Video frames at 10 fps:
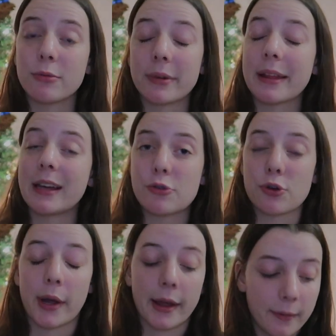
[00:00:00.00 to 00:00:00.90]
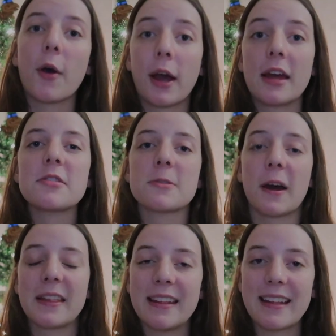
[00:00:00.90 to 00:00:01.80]
Really enjoy it. Okay, so
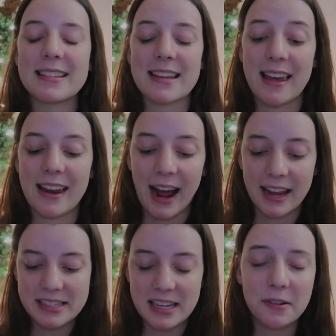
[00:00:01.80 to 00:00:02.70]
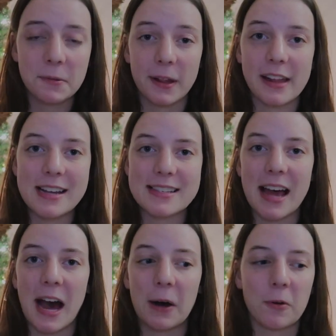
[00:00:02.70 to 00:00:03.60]
I think that's it. I didn't realize
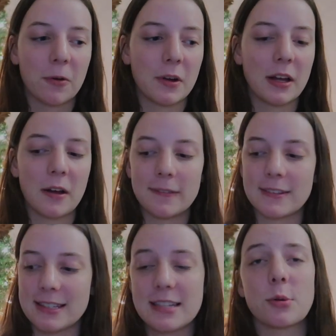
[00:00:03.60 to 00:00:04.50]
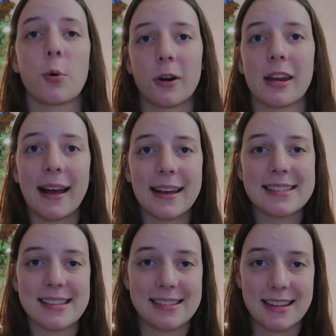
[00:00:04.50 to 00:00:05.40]
how
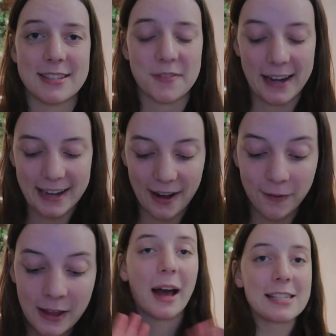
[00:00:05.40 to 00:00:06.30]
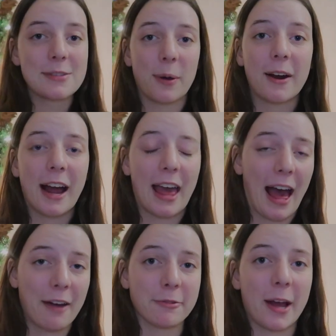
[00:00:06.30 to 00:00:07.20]
disorganized this is right now. I swear I
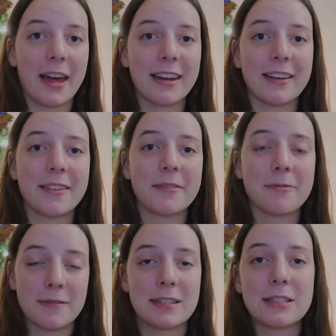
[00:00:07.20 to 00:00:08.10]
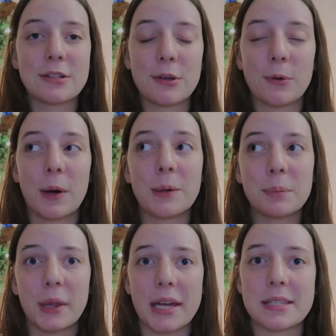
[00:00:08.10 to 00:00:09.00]
have read 52
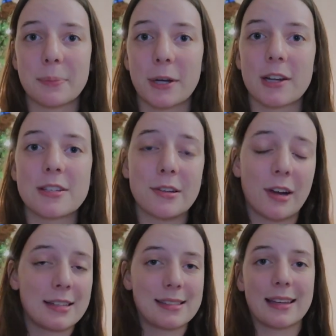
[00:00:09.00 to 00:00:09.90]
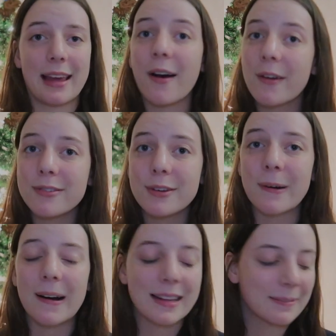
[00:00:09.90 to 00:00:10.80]
plus books. You guys can count if you
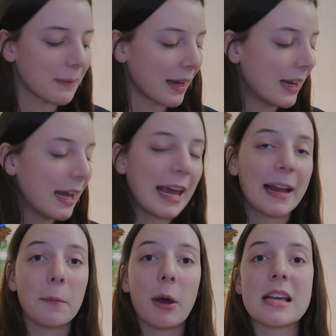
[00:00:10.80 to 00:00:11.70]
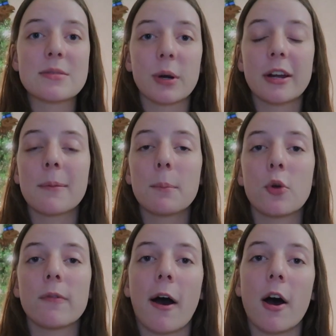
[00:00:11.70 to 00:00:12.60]
want. But anyways, we're gonna
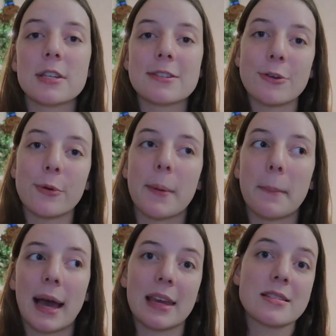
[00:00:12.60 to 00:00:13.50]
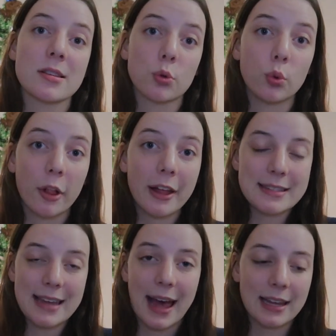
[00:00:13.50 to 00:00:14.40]
move on to my school
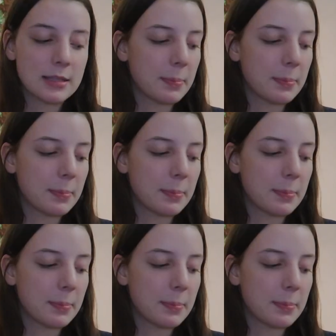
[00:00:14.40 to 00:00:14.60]
text.